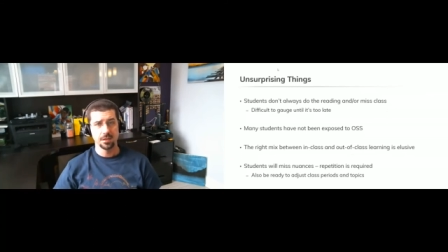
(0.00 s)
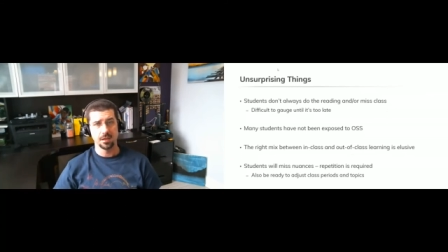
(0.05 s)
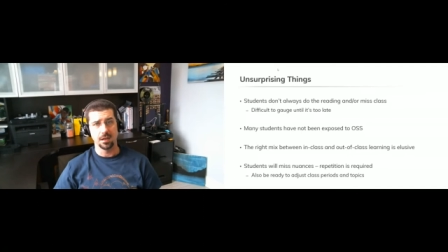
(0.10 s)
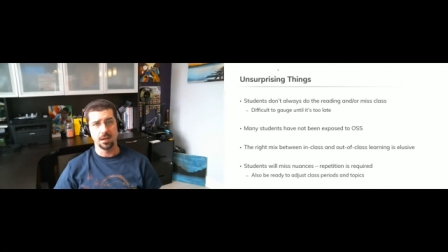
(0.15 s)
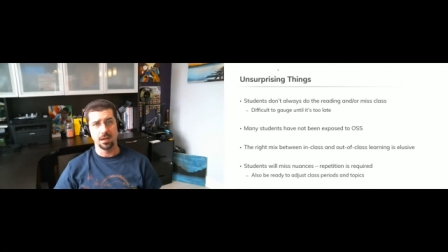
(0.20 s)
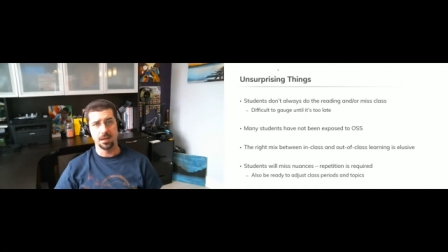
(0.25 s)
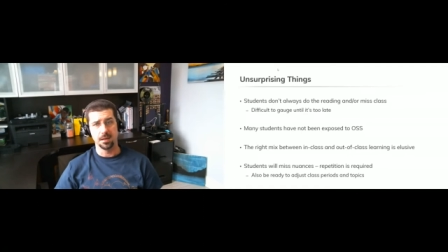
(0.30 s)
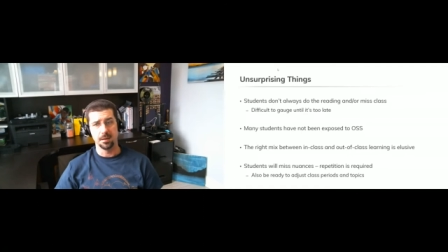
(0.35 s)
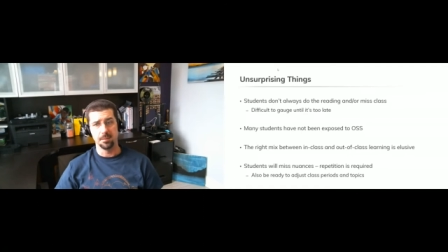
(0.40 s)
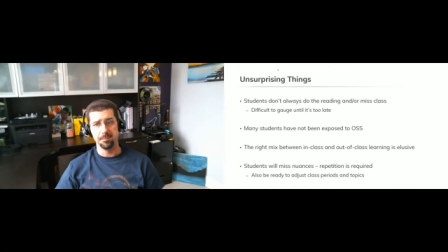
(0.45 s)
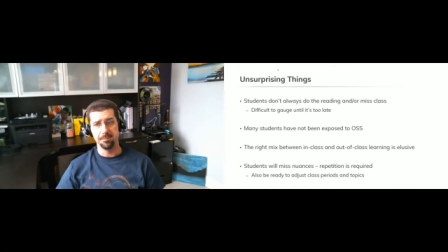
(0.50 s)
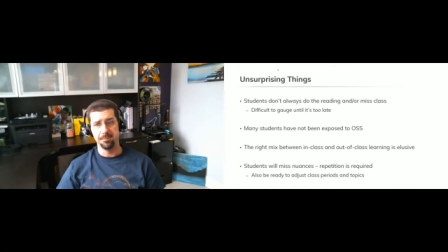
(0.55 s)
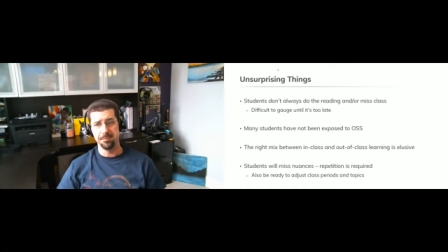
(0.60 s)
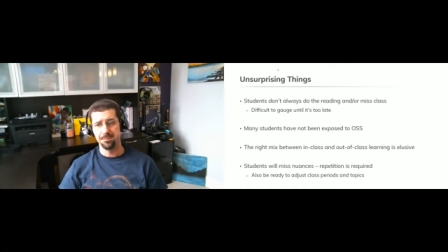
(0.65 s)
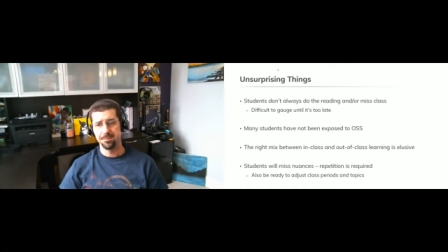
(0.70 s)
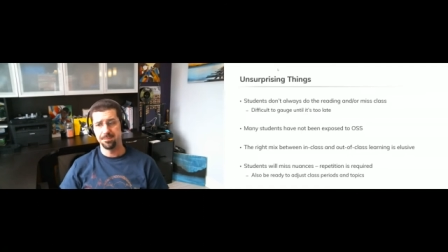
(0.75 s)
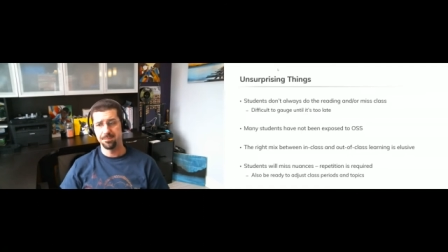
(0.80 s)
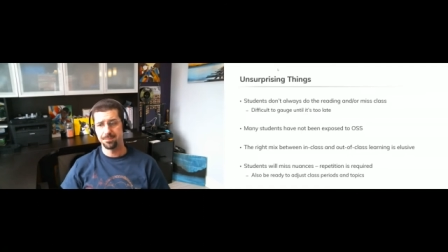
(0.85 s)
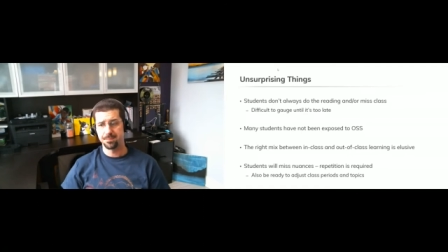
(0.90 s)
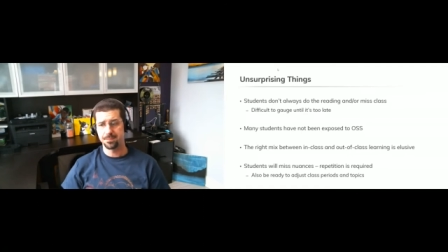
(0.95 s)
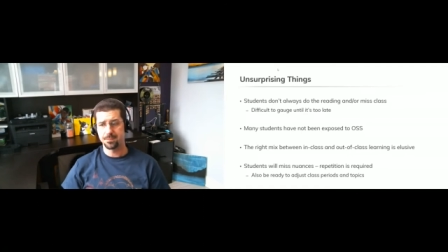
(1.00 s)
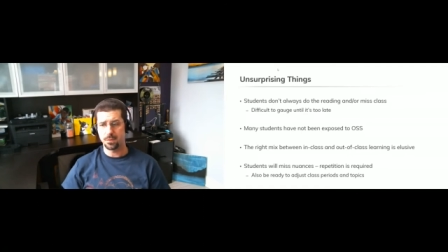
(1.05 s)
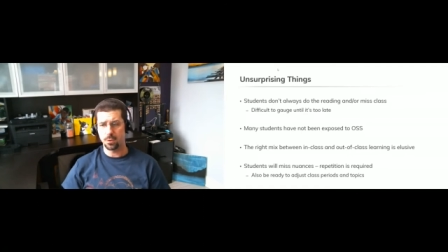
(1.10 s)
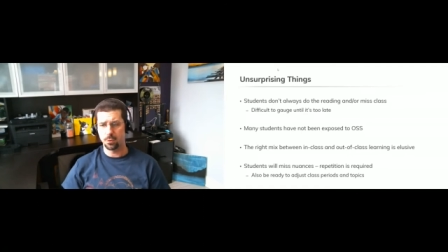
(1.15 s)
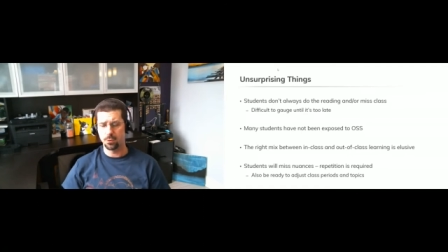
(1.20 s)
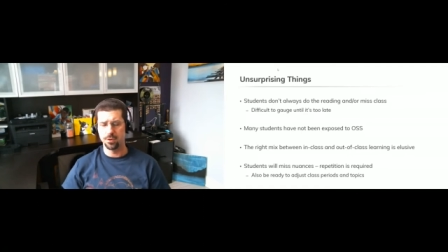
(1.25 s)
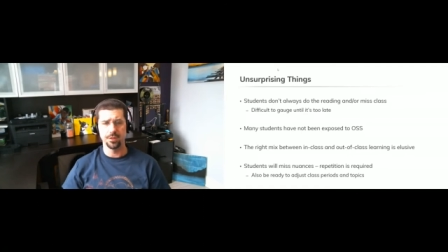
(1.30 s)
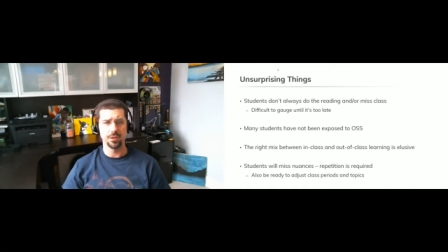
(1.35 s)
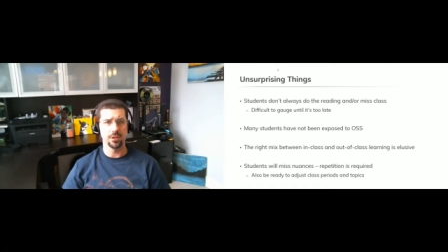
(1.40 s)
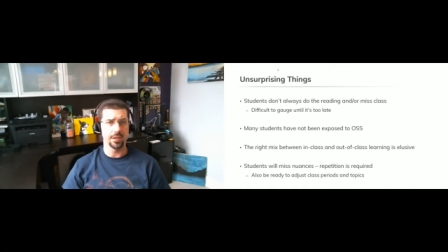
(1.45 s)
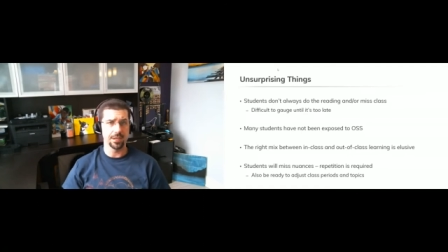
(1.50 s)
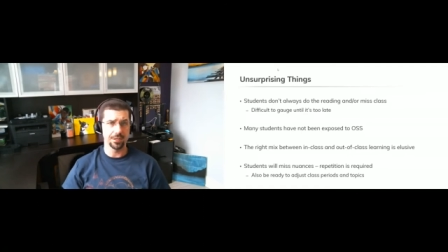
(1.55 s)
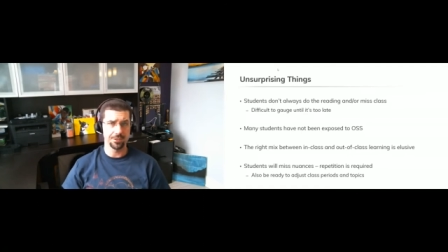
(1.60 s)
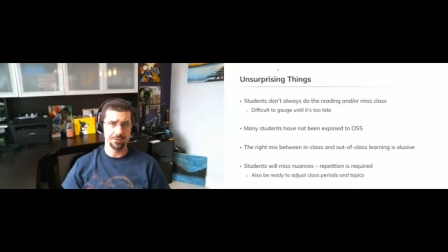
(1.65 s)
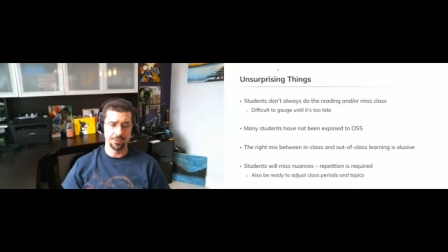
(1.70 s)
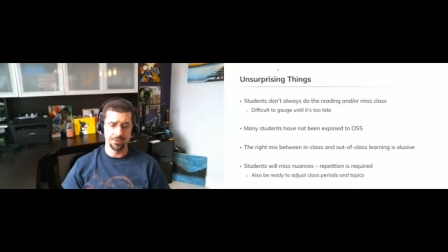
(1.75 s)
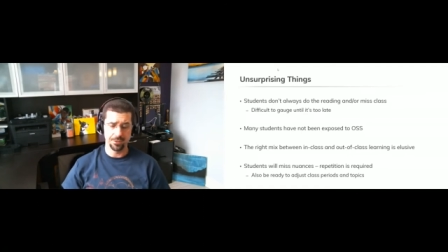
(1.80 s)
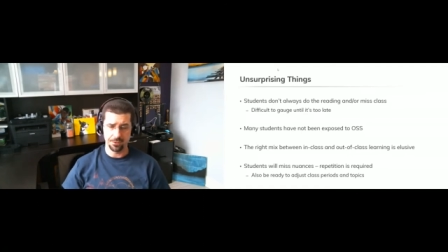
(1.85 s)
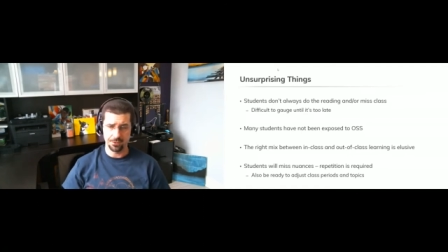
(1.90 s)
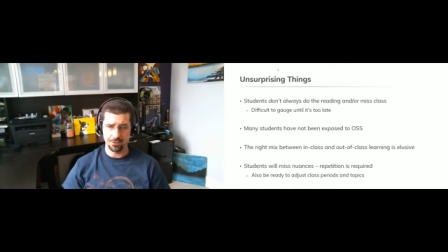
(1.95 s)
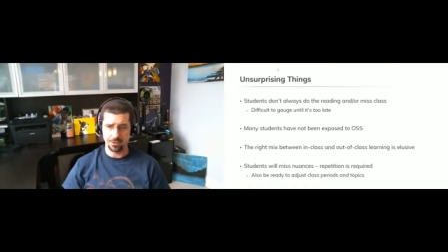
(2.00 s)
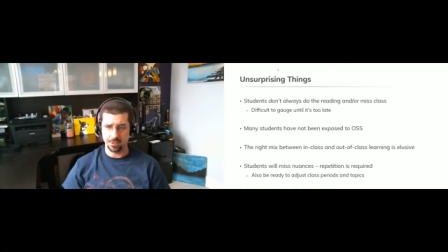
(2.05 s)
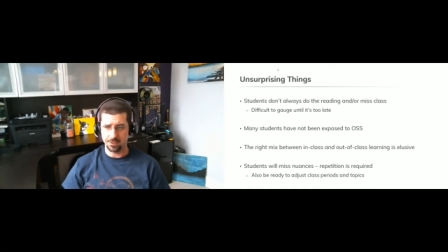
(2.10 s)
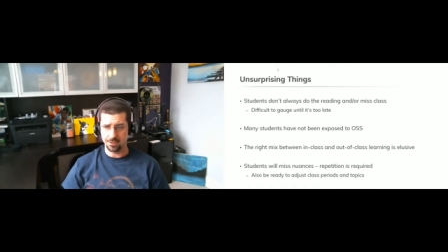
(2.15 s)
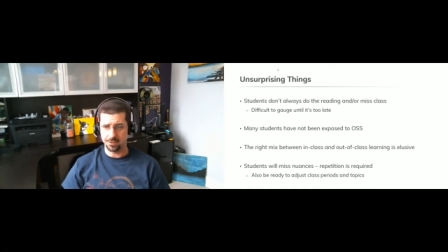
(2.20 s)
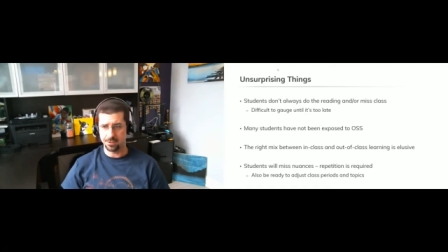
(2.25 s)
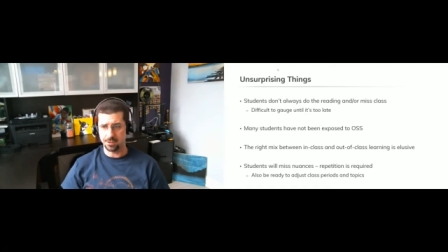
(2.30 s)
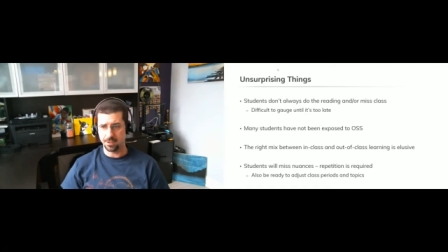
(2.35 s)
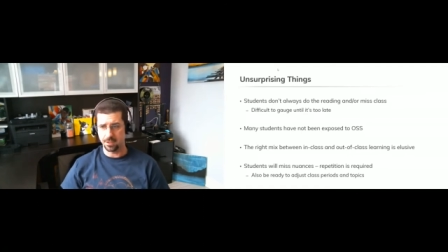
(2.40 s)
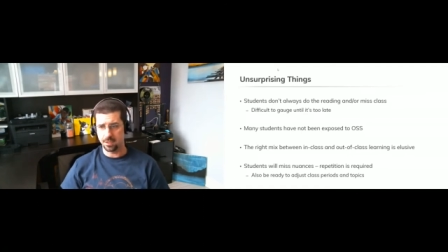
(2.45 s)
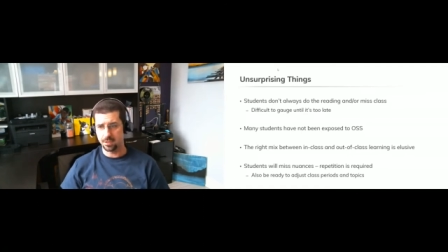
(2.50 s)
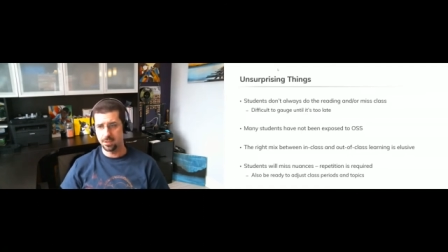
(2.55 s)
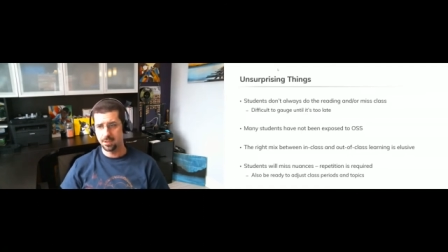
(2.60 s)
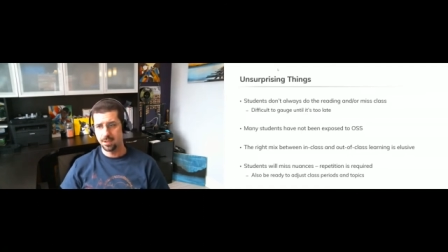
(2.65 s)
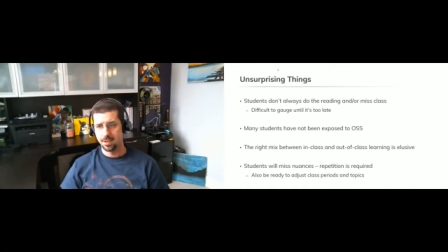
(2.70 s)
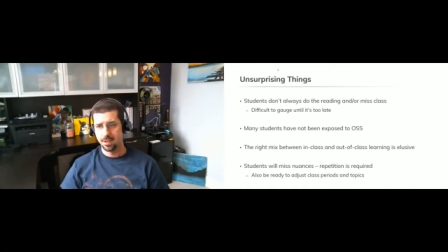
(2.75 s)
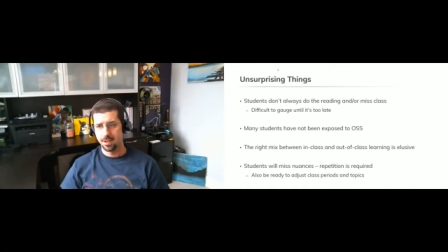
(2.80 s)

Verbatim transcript: um, or in the lecture notes, I should say.